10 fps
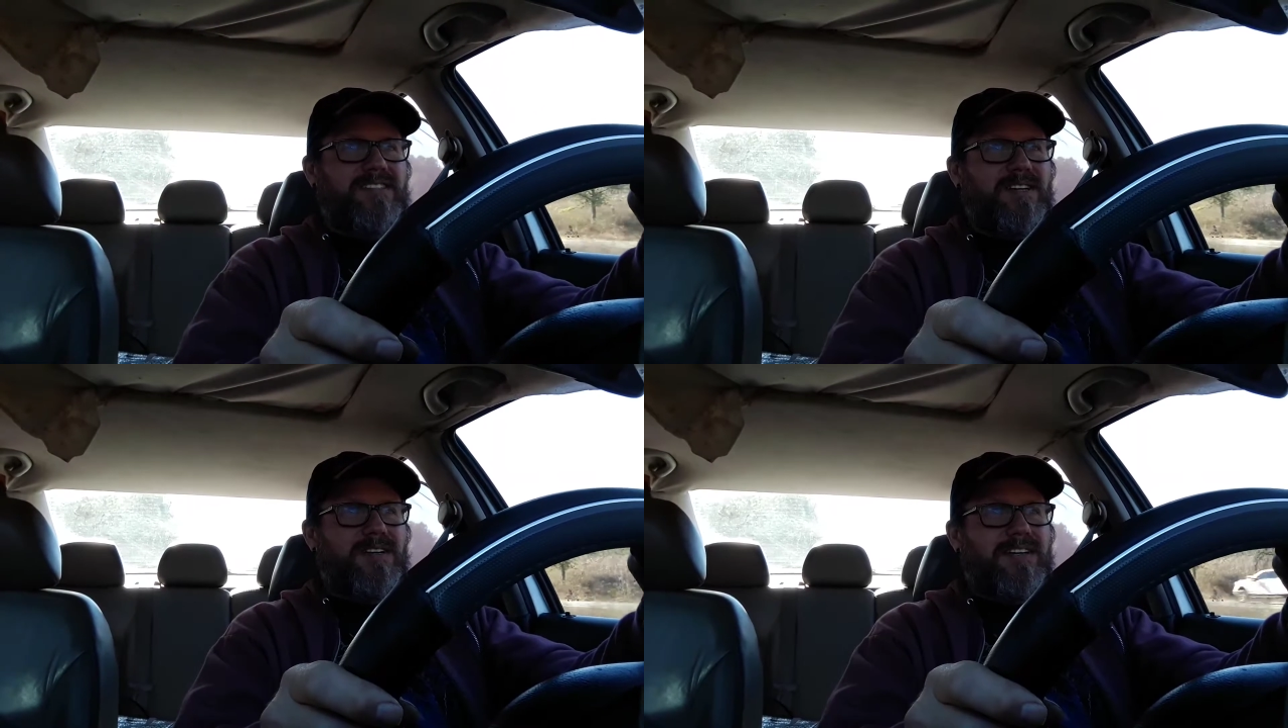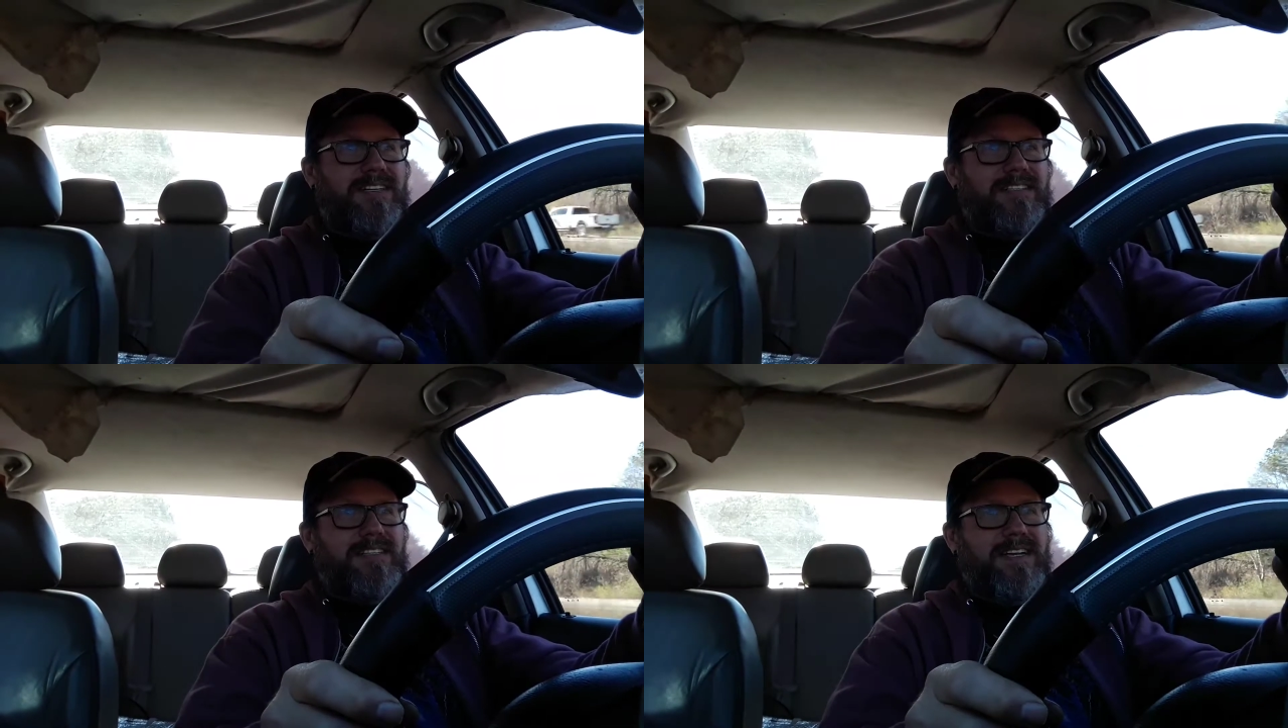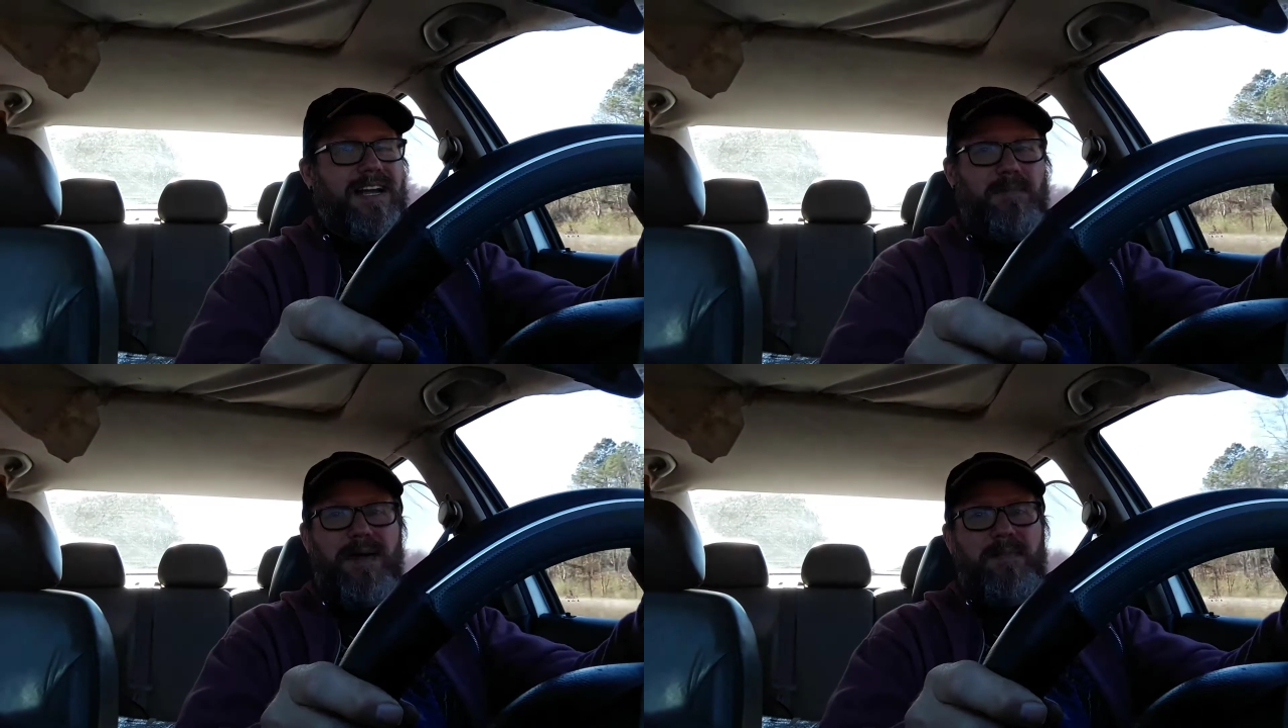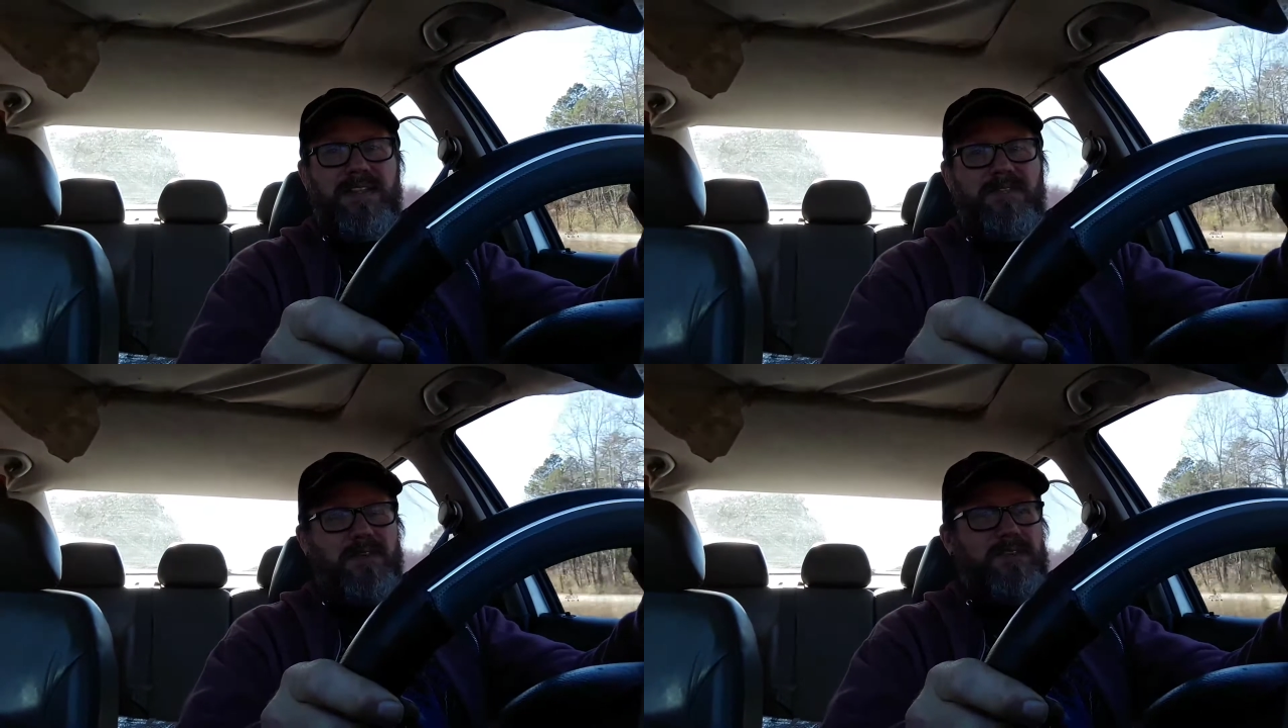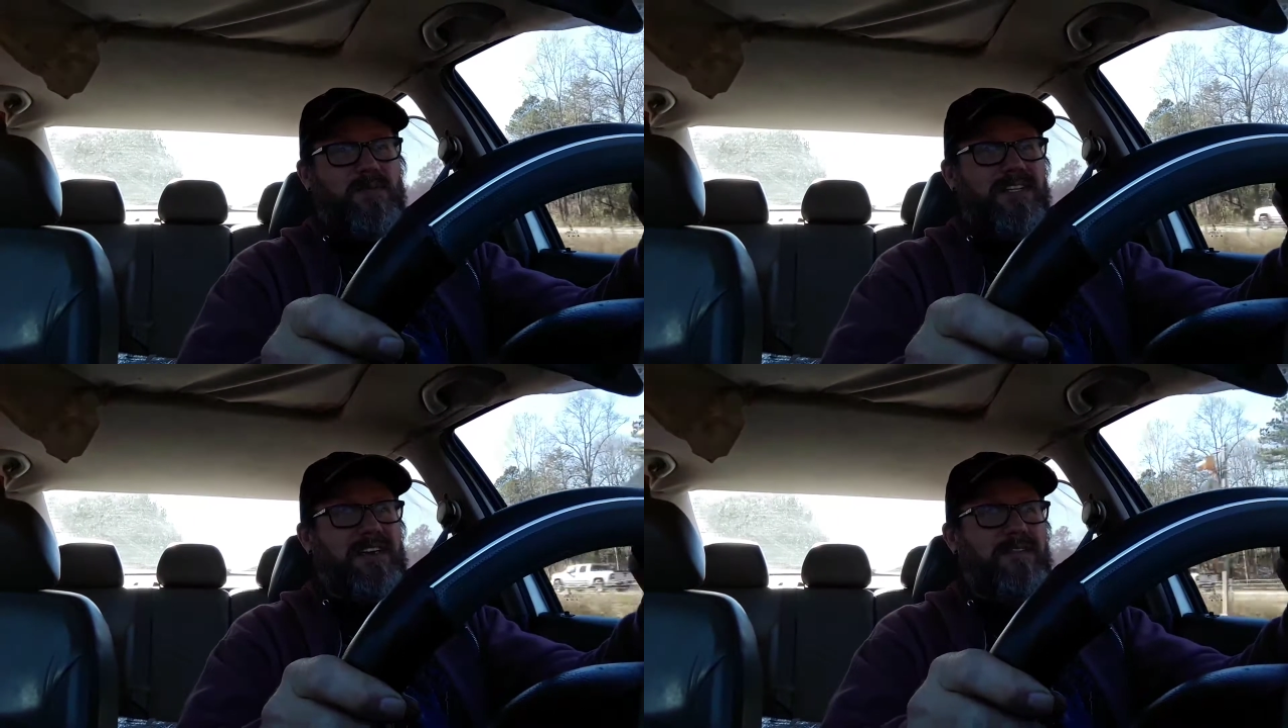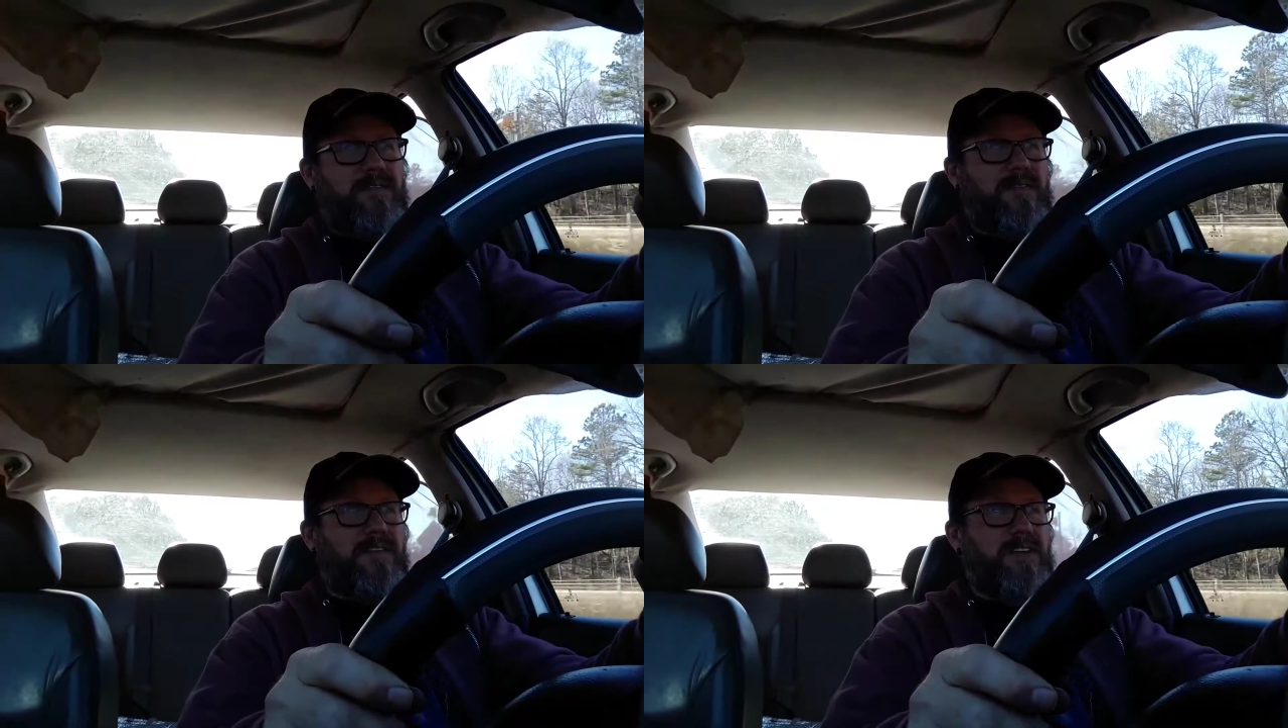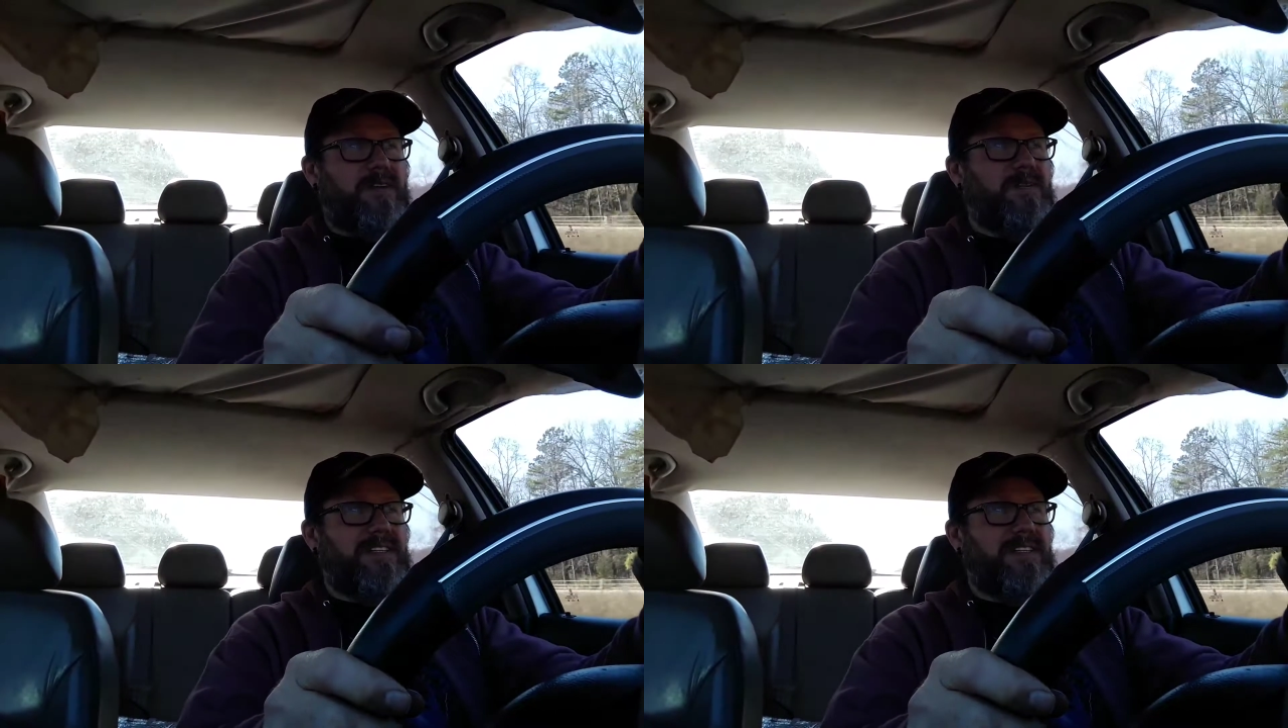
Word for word: So uh, I might be the first one to give a review